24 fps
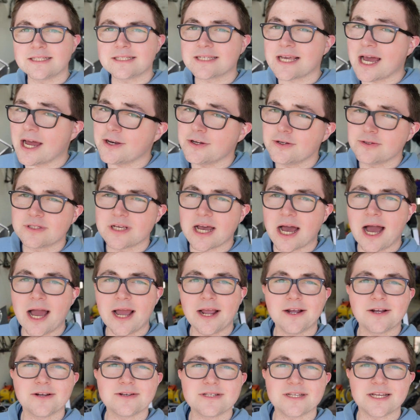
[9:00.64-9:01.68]
it's got new
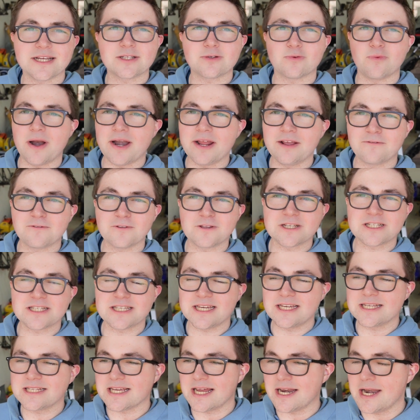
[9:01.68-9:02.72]
tires, it's ready for the
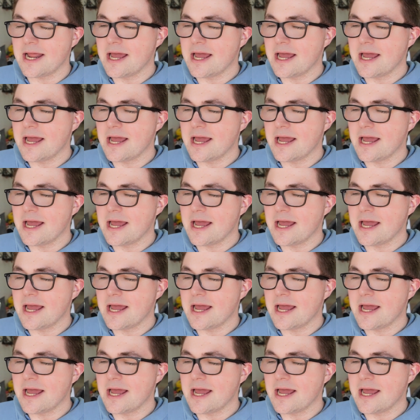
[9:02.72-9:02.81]
season.